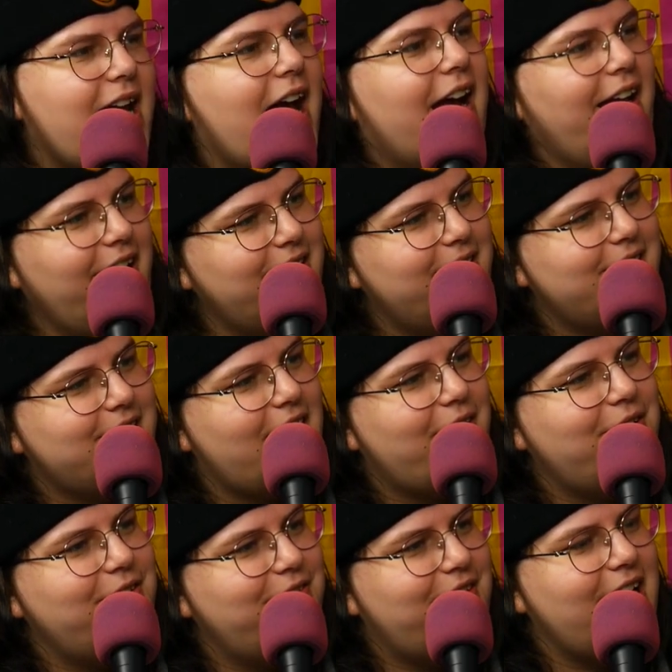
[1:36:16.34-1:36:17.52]
Yeah, it, that's
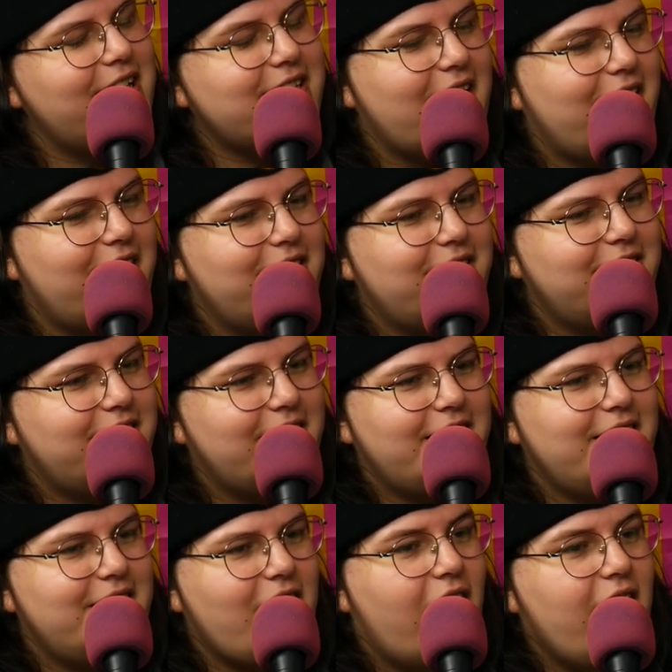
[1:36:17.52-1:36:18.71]
how that's how
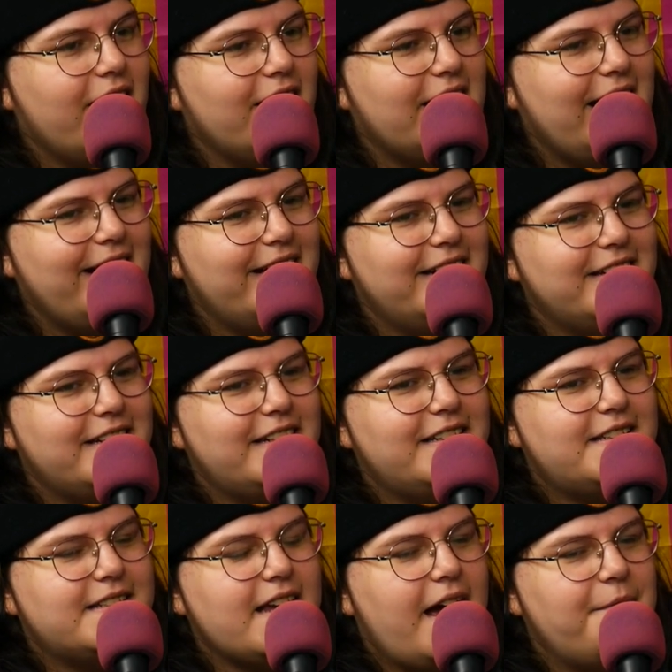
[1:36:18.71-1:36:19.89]
they are, and
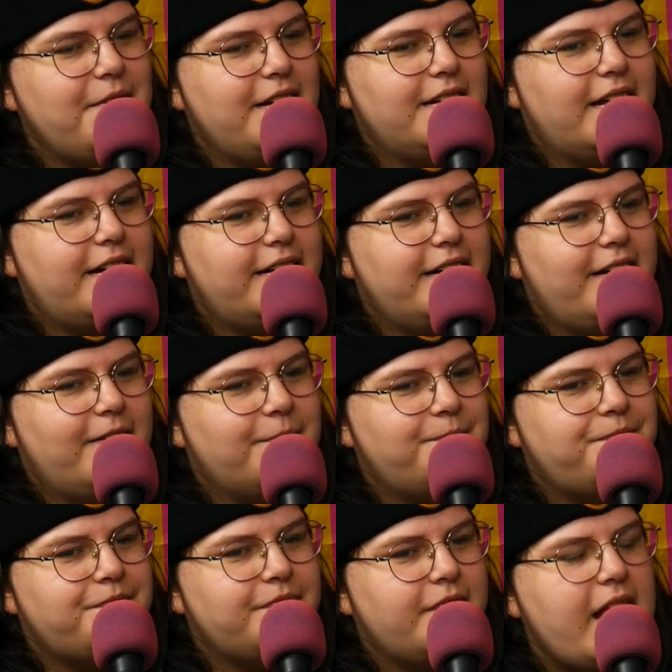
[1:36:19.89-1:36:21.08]
it's. I mean, I don't know.
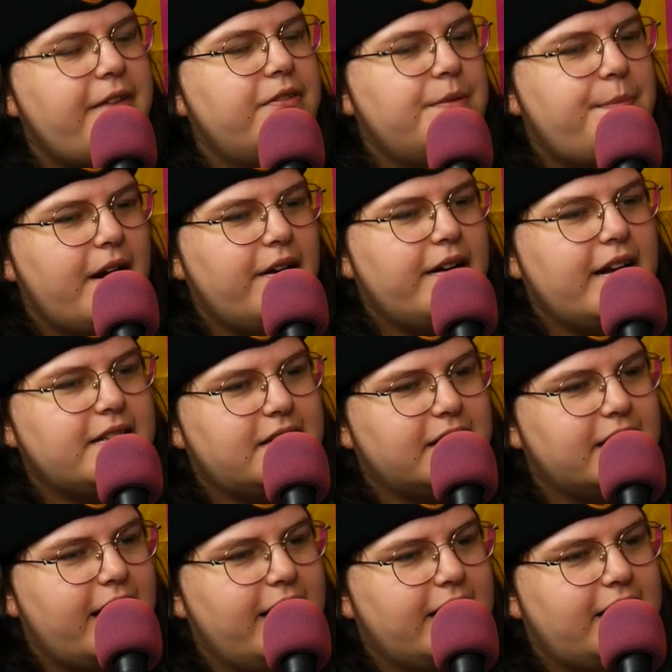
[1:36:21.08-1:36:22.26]
Every parent has to
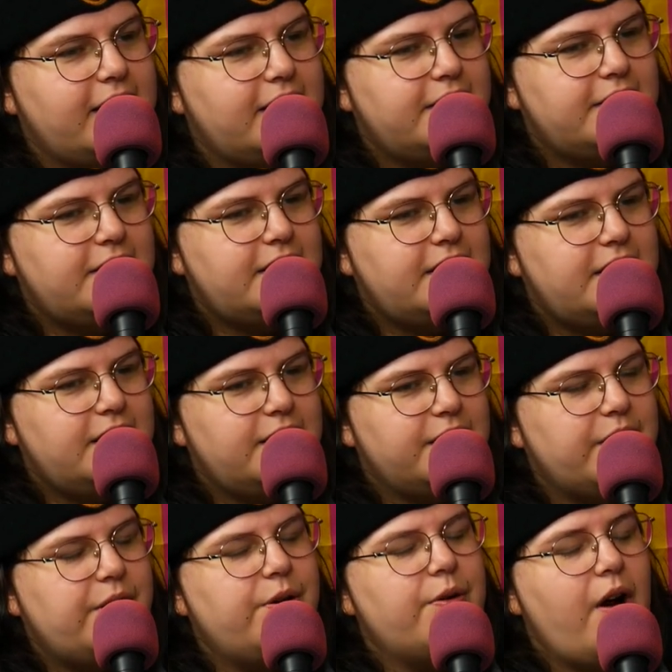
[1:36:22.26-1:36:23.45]
like
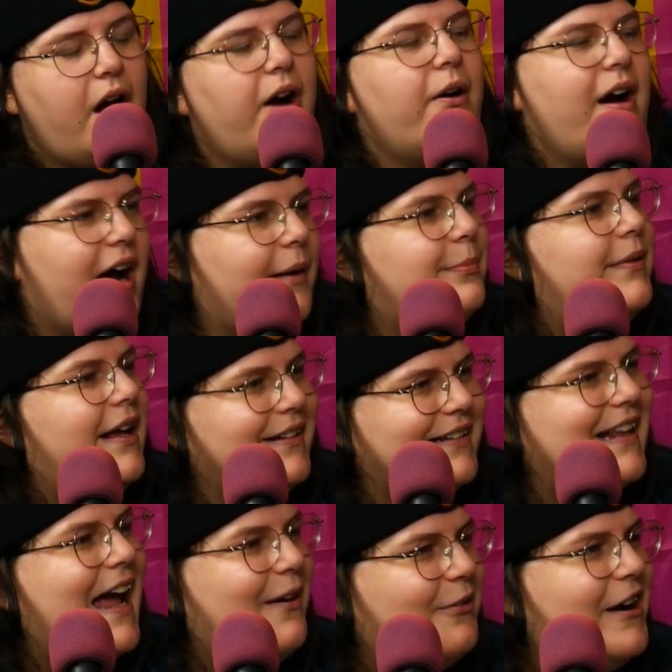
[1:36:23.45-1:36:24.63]
grow up as
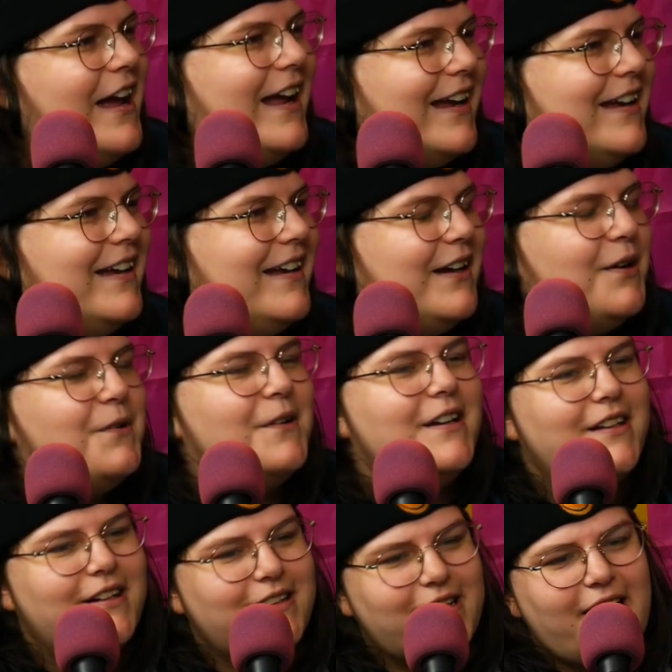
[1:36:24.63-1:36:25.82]
that way, yeah. where
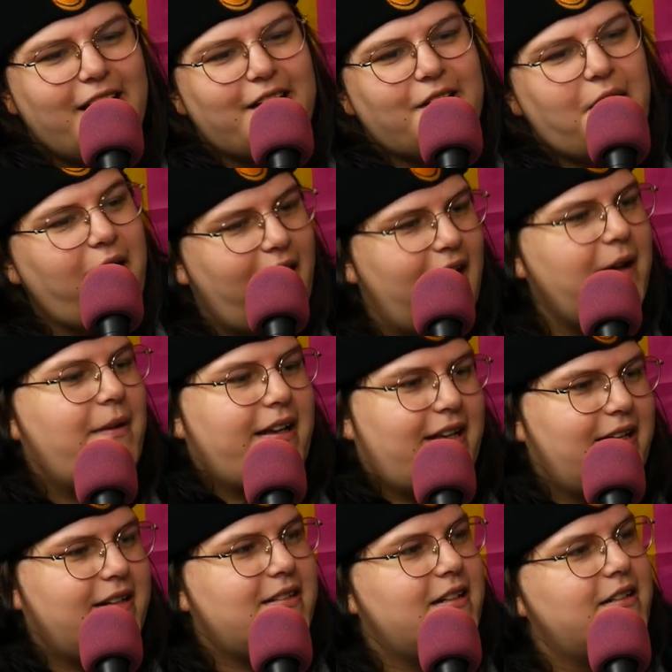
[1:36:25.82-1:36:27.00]
they're like, okay, my
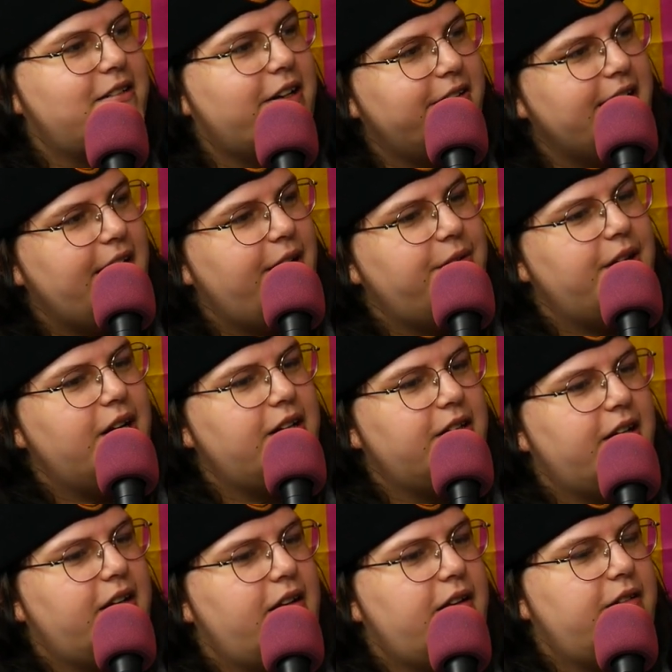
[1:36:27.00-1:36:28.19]
kid is an adult now, and they're
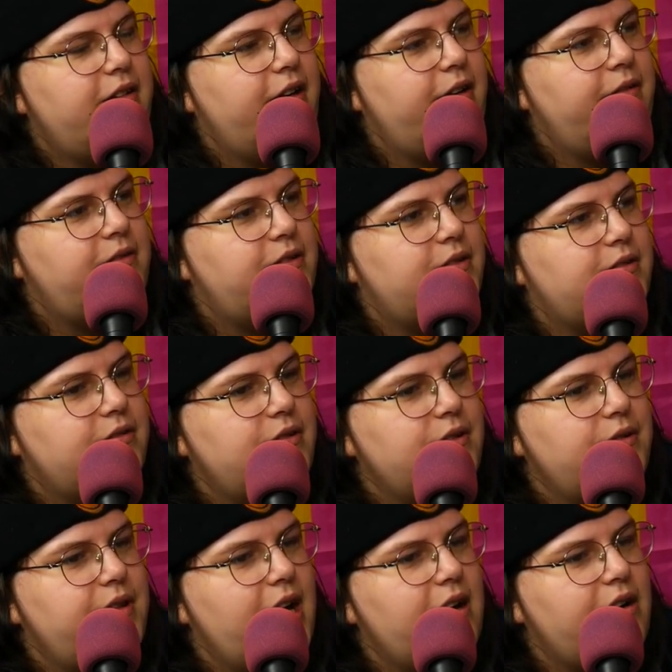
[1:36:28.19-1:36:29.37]
gonna, you know,
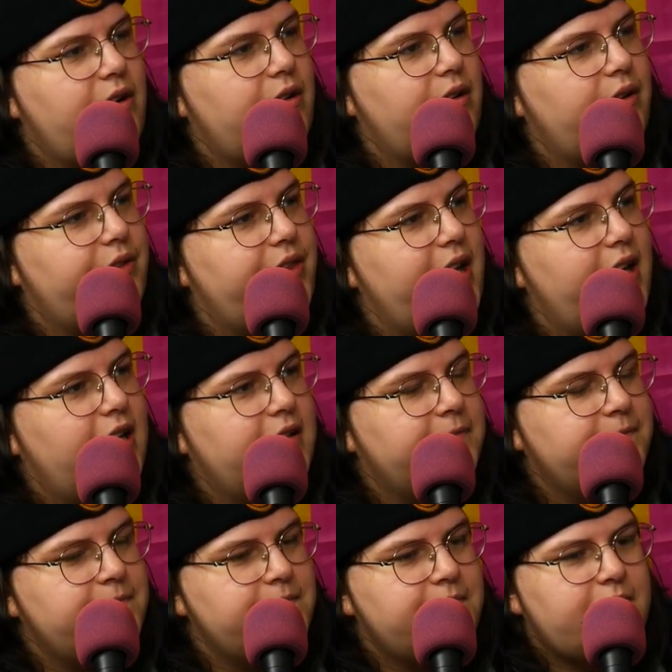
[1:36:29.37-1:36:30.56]
do their whole thing.
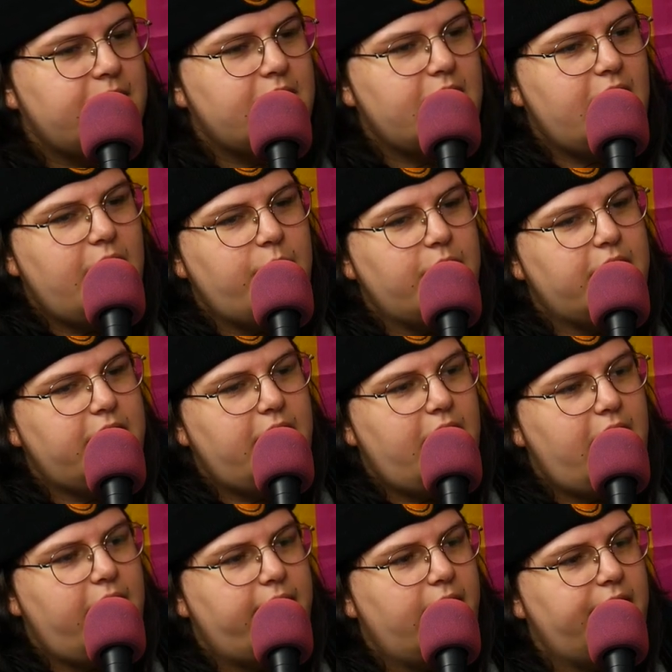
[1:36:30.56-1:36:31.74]
Yeah, and we're gonna
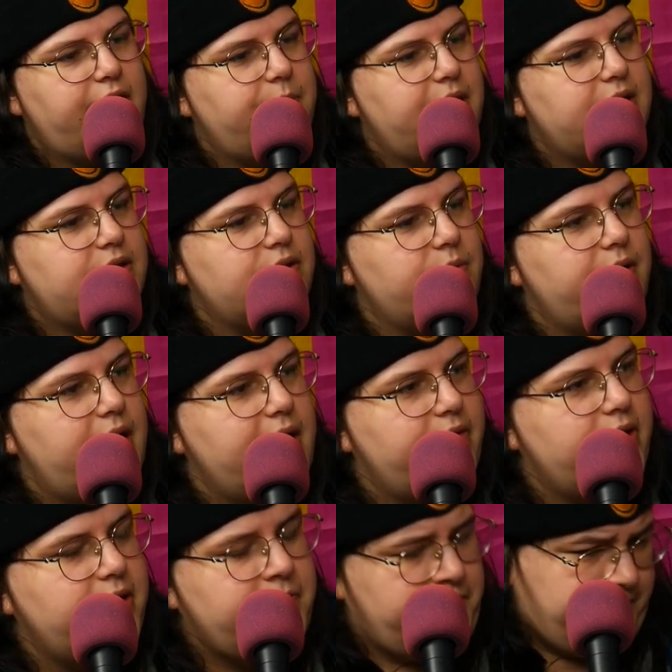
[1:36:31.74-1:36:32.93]
have arguments or
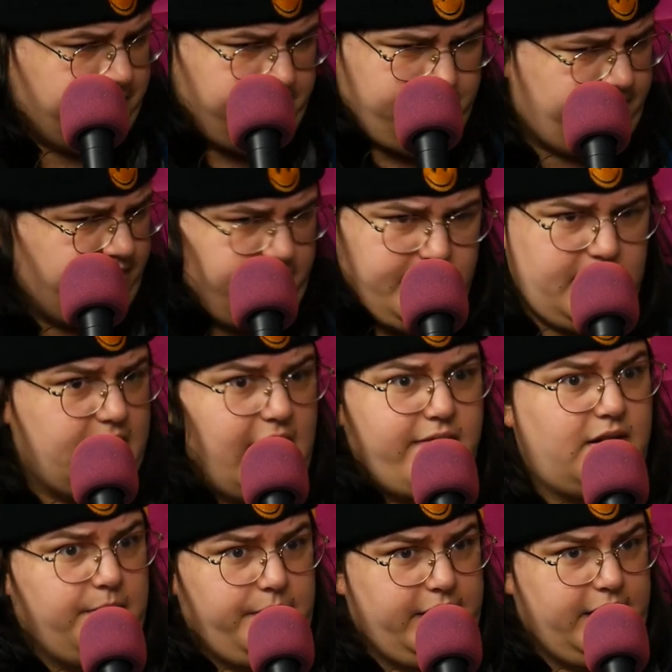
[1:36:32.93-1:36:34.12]
whatever,
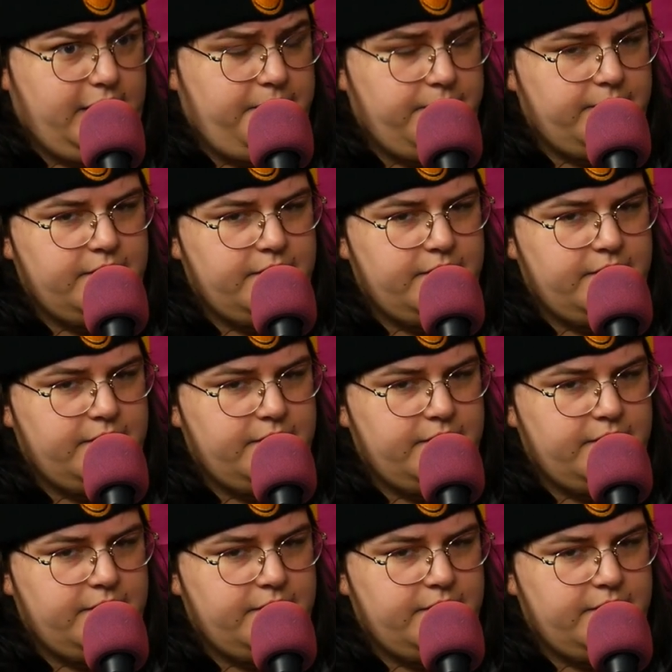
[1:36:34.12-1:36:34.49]
inevitably.